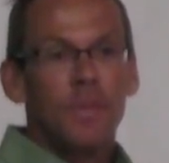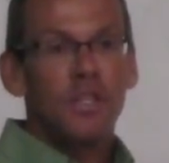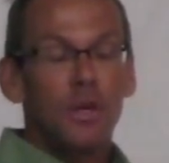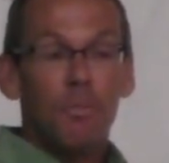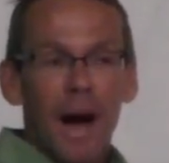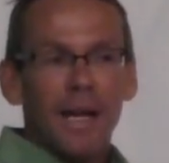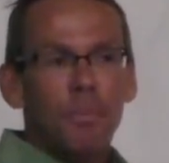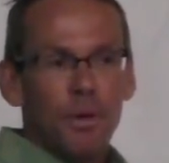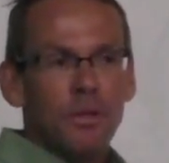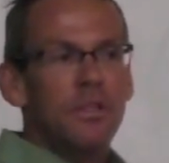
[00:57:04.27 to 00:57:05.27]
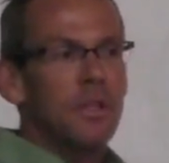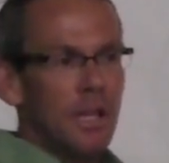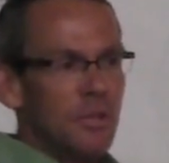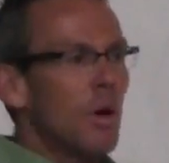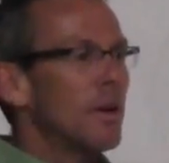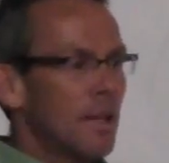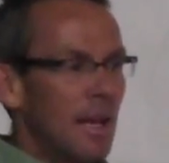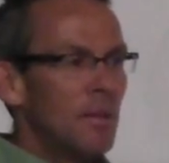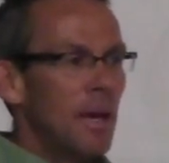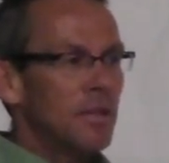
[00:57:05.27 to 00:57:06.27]
Because your body produces cholesterol on a
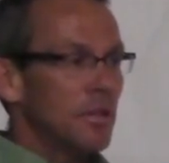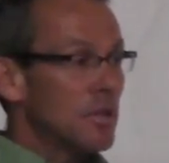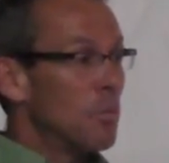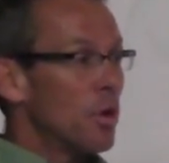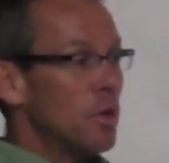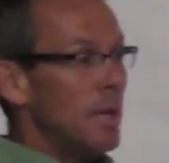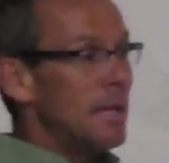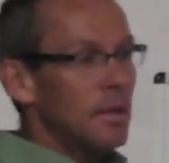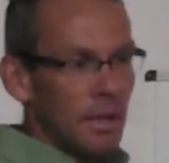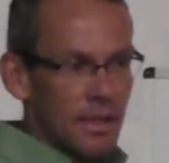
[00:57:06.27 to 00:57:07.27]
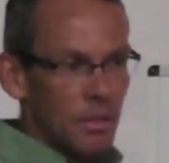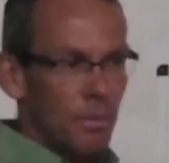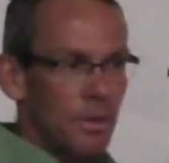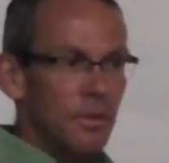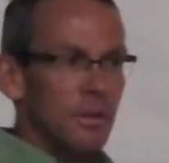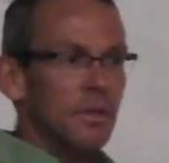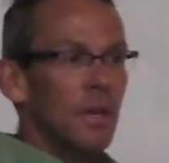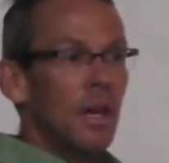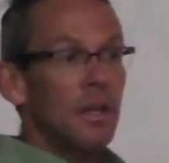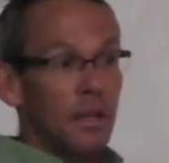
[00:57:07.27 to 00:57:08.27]
daily basis. The more you eat, the less it produces.
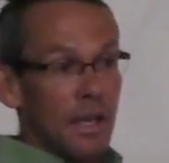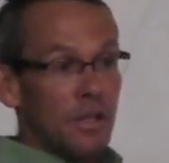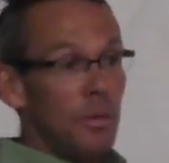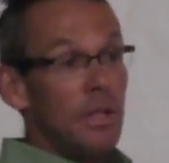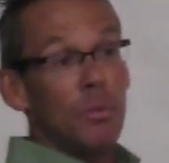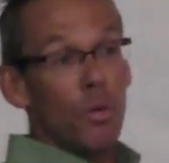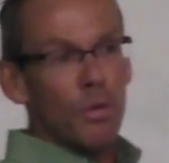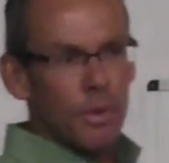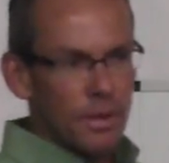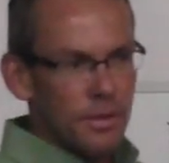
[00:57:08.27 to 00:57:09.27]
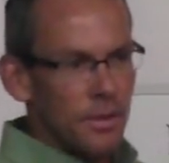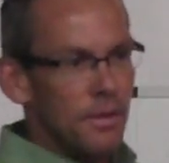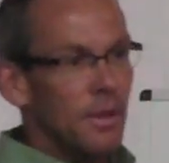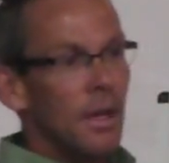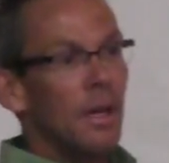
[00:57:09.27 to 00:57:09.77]
The less you eat, the more it produces.